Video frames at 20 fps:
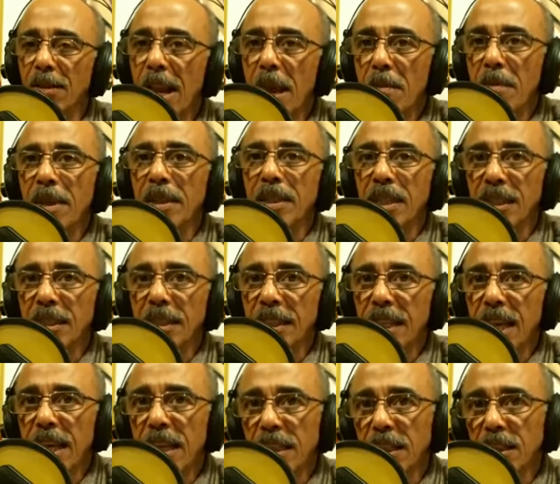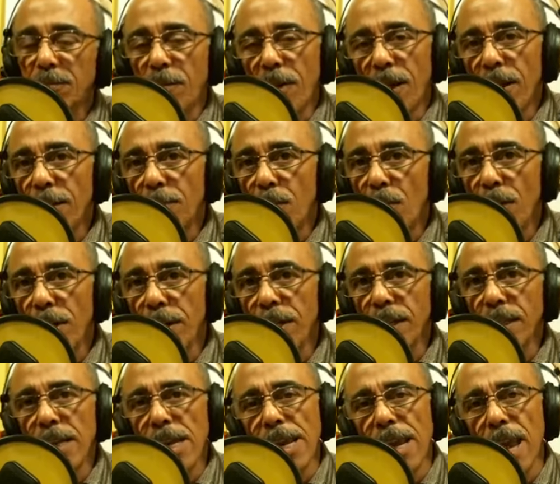let me just say this very
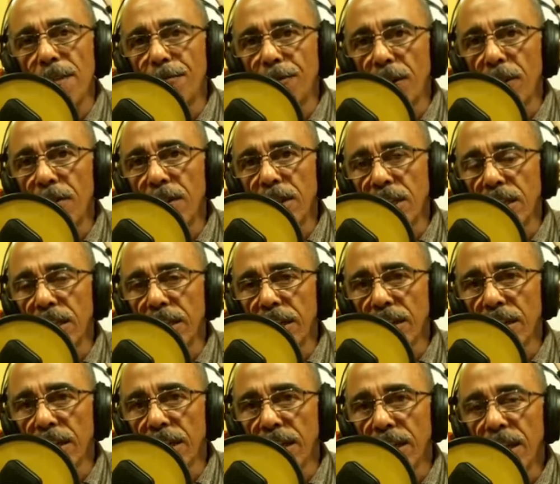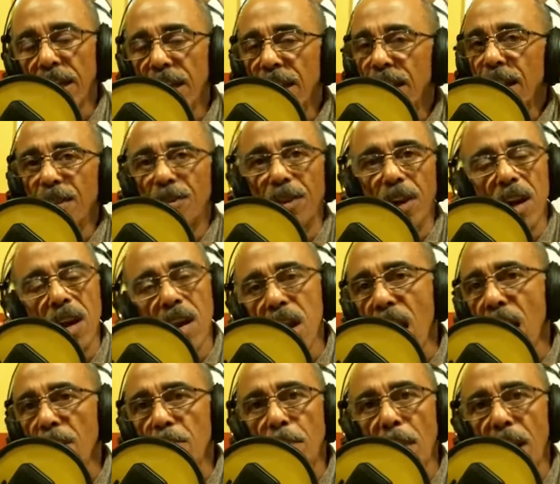pointedly and very clearly. They're
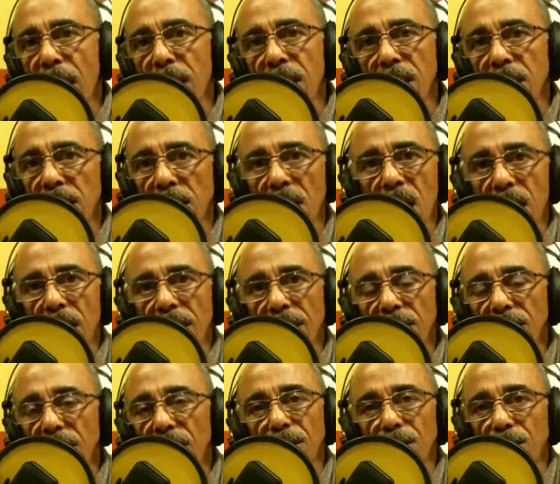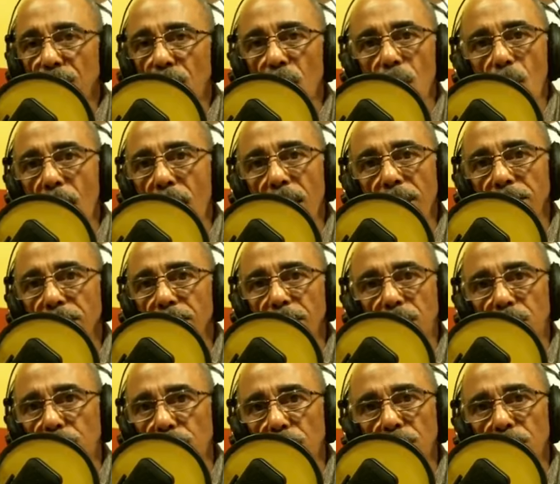not buying guns to go out and
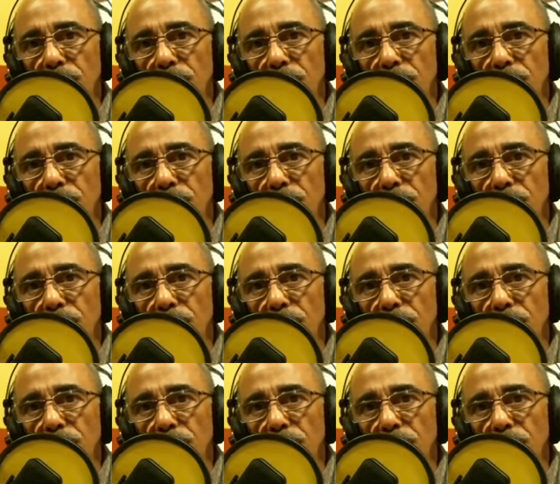shoot